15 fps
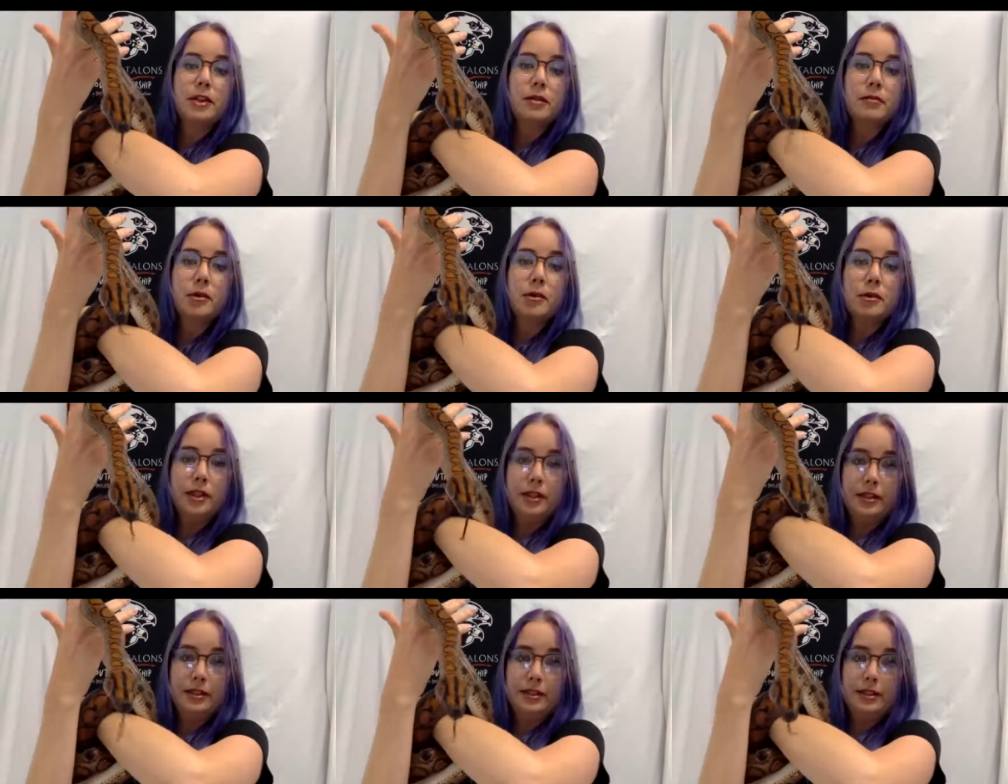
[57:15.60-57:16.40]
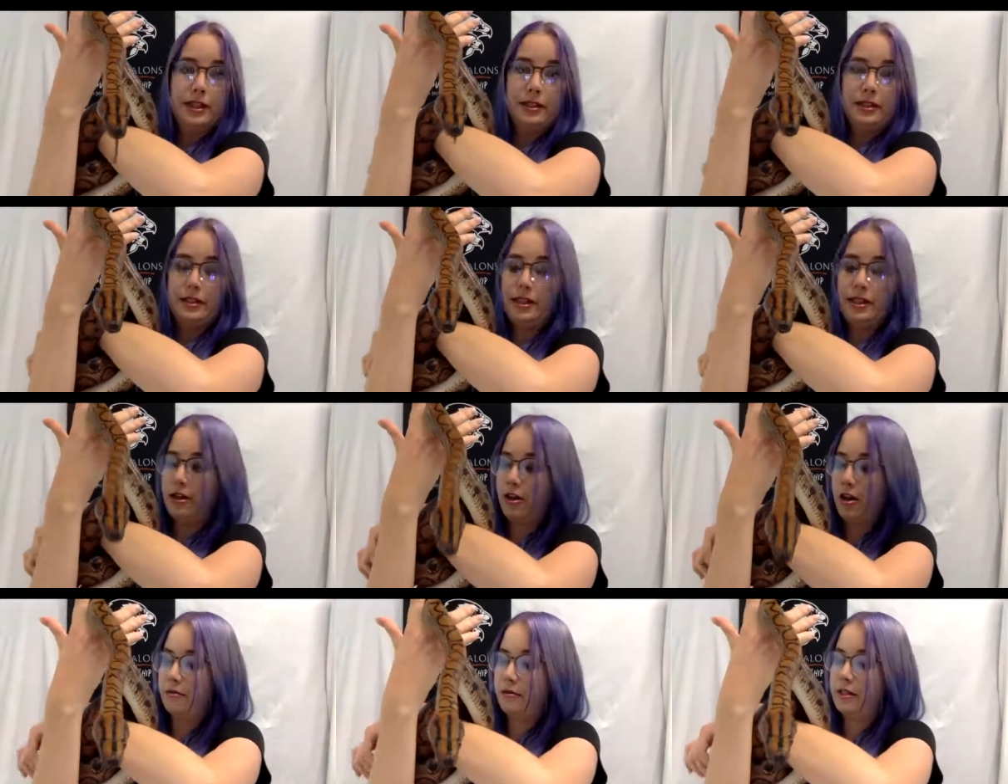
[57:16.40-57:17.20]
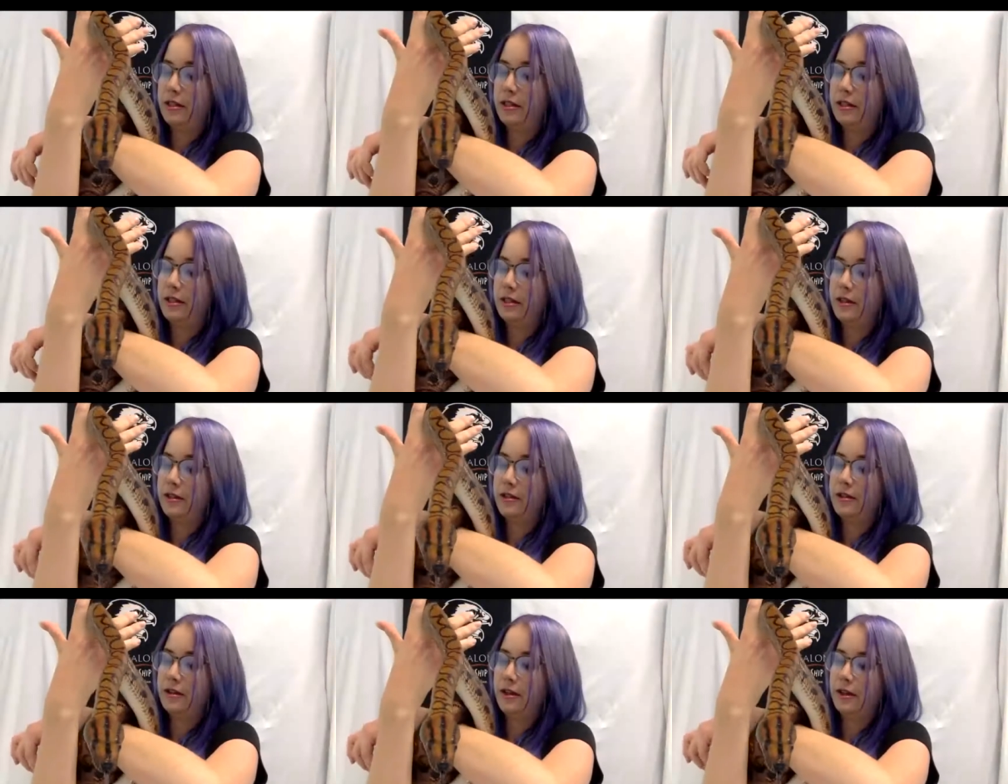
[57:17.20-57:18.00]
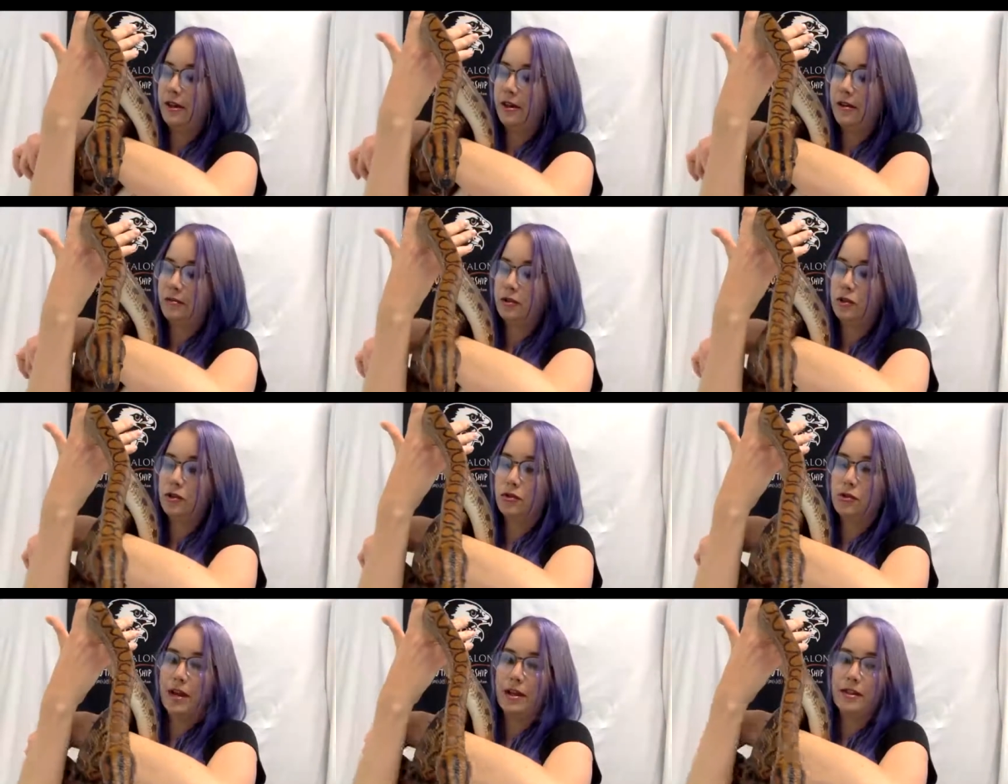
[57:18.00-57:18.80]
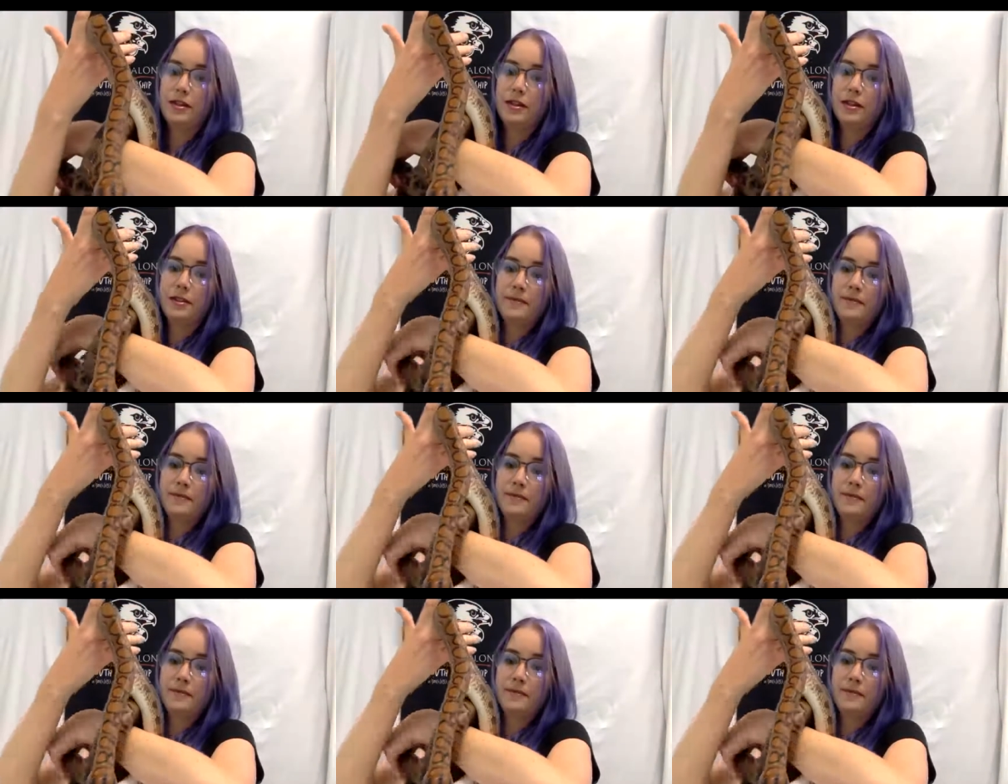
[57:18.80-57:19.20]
than boys. That is a common um, trend.